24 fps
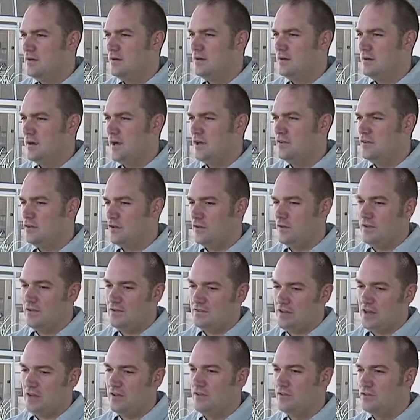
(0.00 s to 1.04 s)
Okay, so the
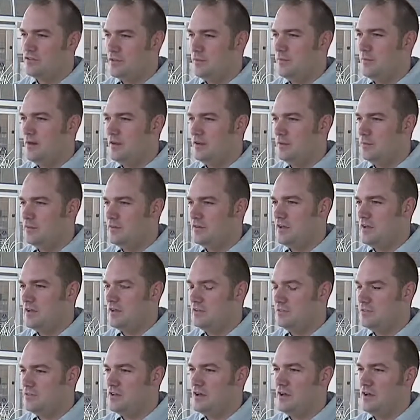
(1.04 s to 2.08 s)
jailers can barely protect
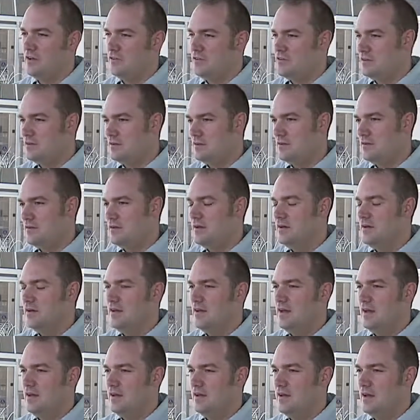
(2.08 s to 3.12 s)
themselves
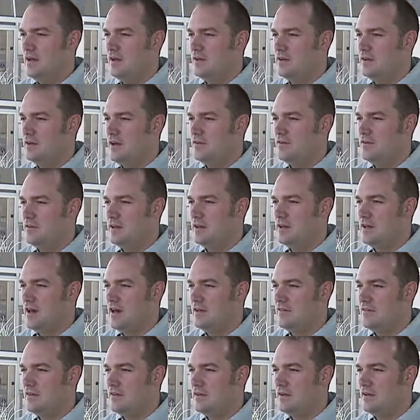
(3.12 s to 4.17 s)
and definitely
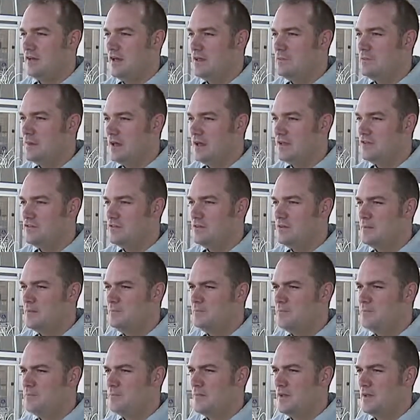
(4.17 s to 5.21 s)
not the inmates.
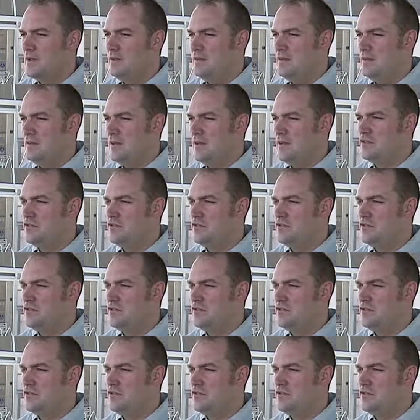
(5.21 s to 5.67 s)
And then any